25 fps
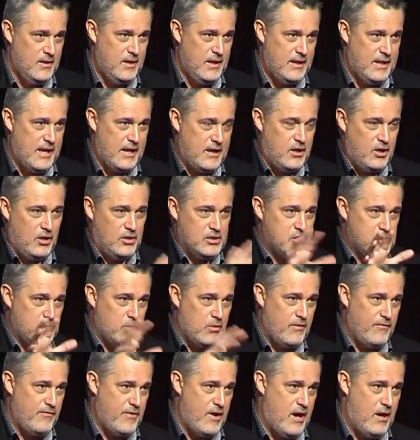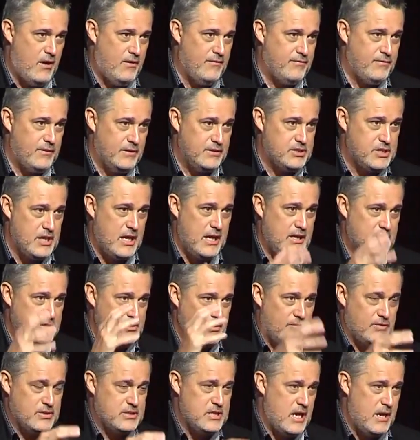And that culture will evolve and
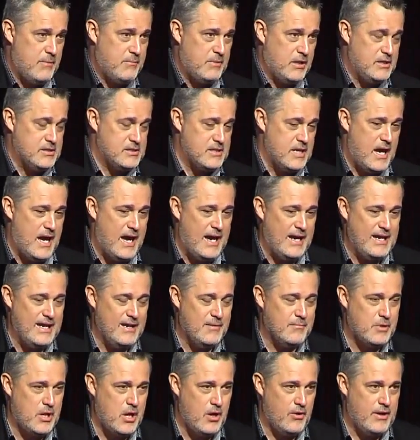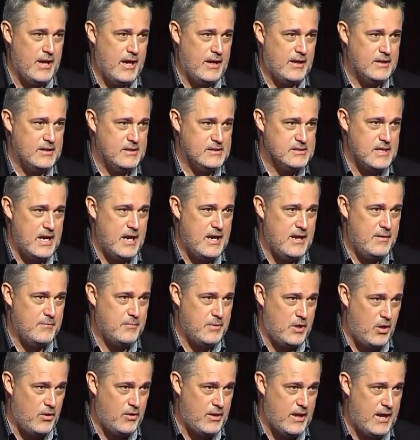change over time because I am Kodak. And as I
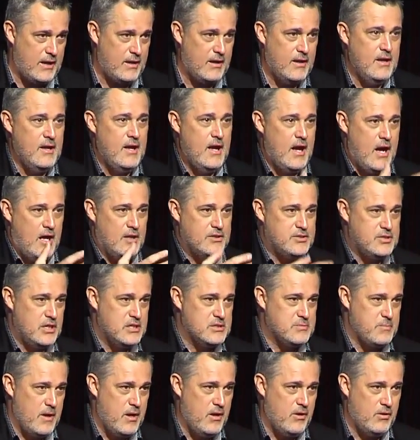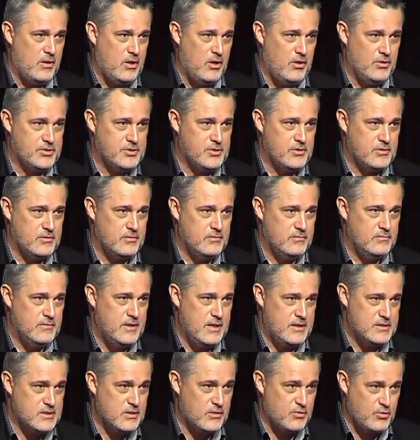am Kodak, I'll change my own culture.
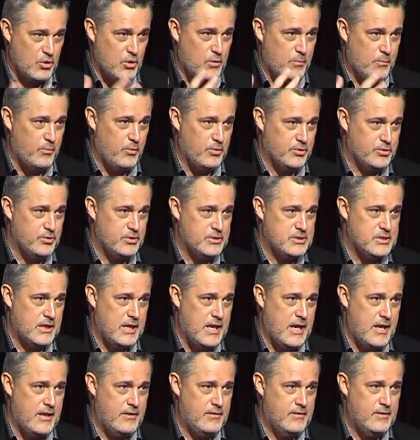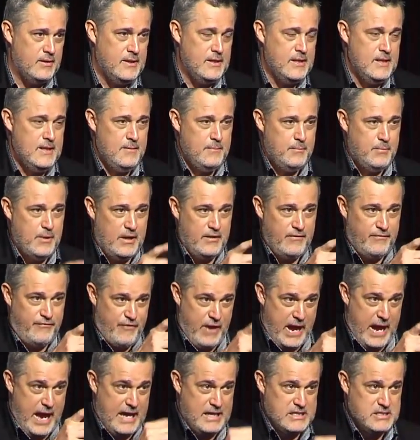As a group, we'll do it together.
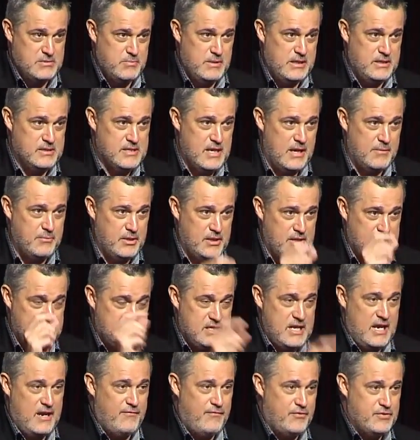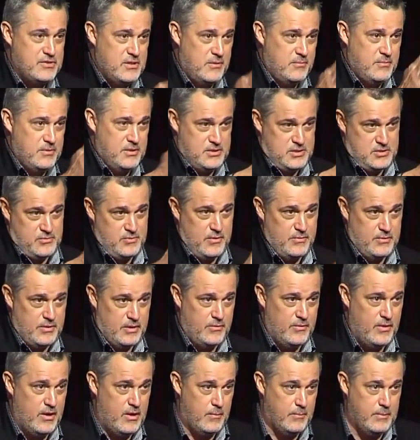But fast means I'm going to stand for something. This is the way we're
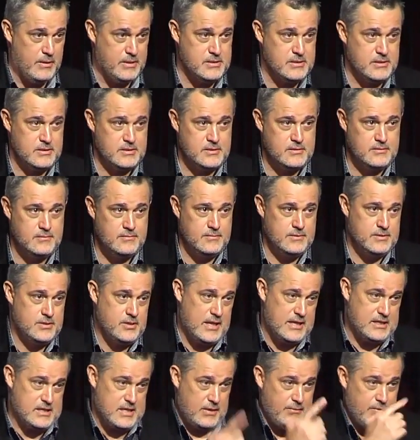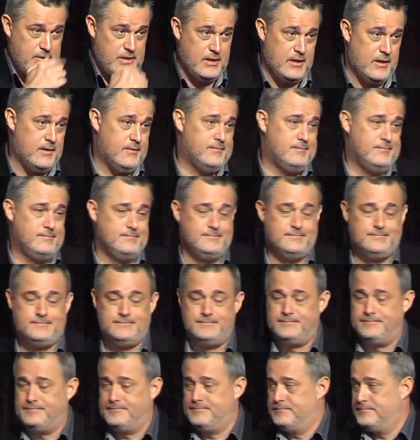going to run our business. And so that's how we did it.
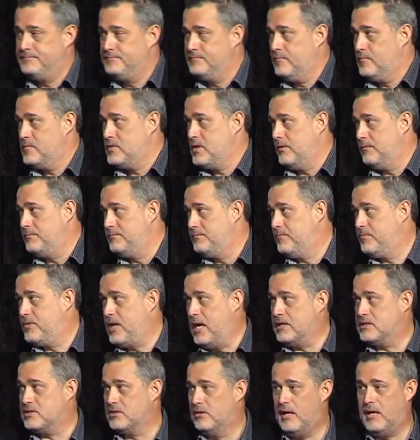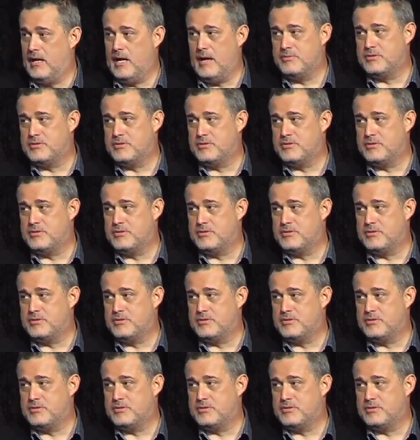So thanks a lot.